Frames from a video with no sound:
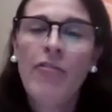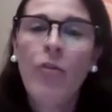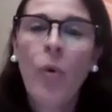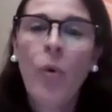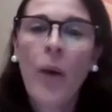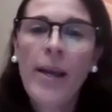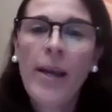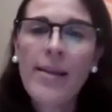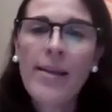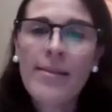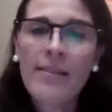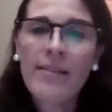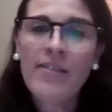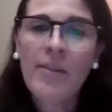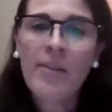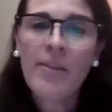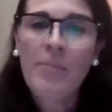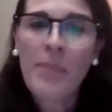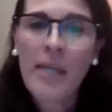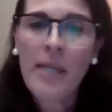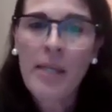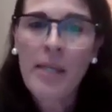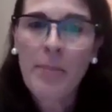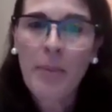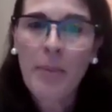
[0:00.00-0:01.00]
voice of
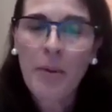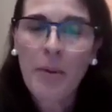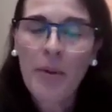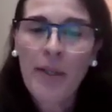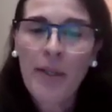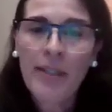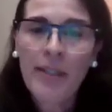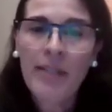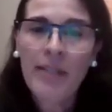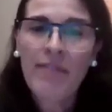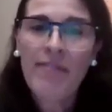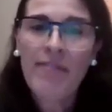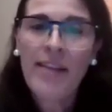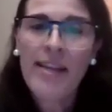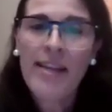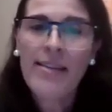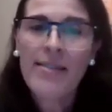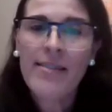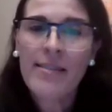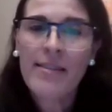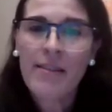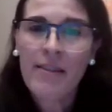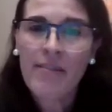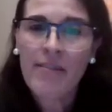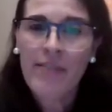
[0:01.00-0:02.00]
the people and the
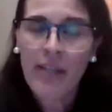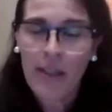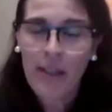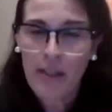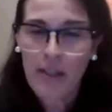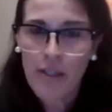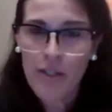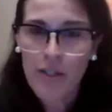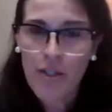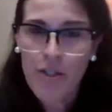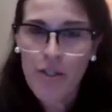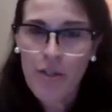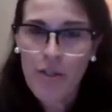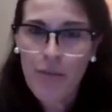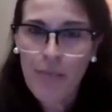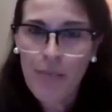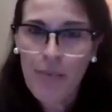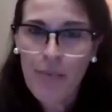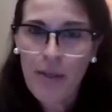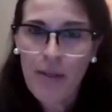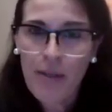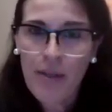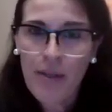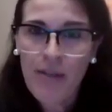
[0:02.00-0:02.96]
face of the village.